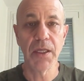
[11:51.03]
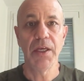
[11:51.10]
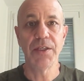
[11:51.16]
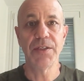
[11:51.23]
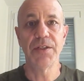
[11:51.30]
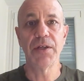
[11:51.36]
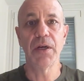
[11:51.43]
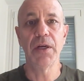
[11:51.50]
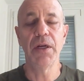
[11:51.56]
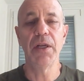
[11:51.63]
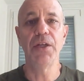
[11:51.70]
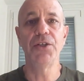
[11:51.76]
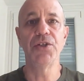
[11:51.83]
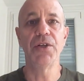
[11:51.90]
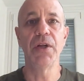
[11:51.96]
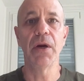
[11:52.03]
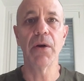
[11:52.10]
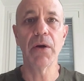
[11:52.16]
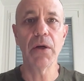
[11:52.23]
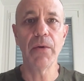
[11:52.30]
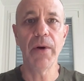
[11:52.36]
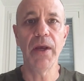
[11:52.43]
It's done in a
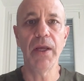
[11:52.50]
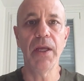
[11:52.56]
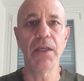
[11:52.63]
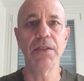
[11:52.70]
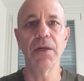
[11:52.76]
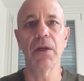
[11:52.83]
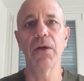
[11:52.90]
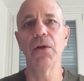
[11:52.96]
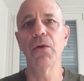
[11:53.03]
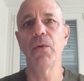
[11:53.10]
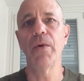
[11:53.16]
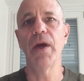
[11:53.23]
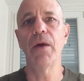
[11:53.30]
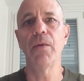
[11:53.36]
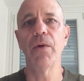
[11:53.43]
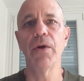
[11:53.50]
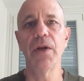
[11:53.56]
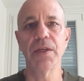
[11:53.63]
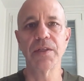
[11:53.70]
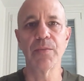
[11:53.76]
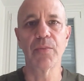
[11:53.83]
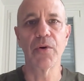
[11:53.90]
generic way and done in a way where it
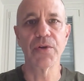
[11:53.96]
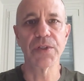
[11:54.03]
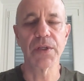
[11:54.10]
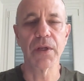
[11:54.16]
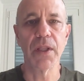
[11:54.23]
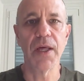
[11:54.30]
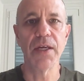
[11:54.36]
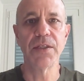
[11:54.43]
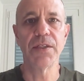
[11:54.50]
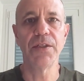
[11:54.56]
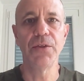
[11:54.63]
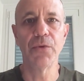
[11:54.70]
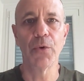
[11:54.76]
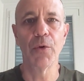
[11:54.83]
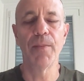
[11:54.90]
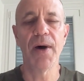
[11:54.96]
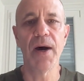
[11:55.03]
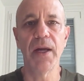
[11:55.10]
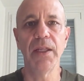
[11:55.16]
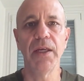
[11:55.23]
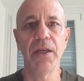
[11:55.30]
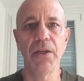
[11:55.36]
isn't personalized to your
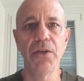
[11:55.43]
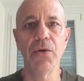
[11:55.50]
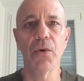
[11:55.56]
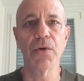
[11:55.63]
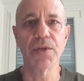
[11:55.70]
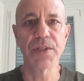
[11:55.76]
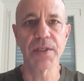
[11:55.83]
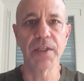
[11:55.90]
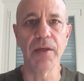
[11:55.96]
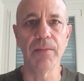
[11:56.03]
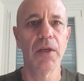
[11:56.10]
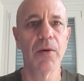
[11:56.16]
body and your sleep.